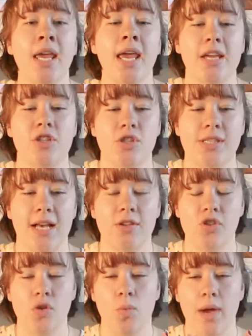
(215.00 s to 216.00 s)
it just
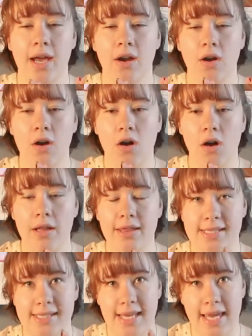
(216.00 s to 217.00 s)
tells you where on the
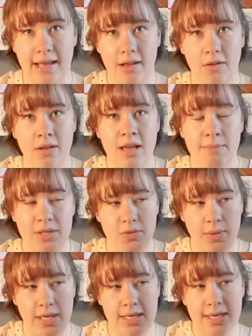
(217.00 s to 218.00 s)
scale
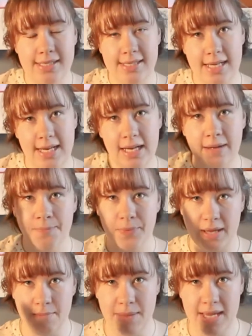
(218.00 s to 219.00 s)
between acidic
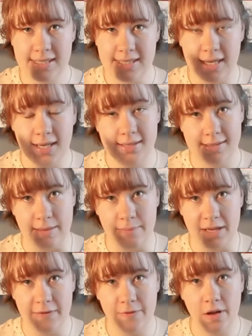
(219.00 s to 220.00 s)
and basic
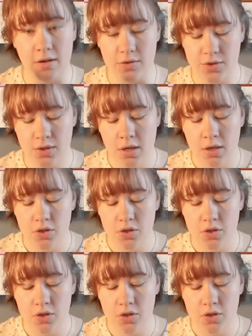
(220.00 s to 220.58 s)
something falls.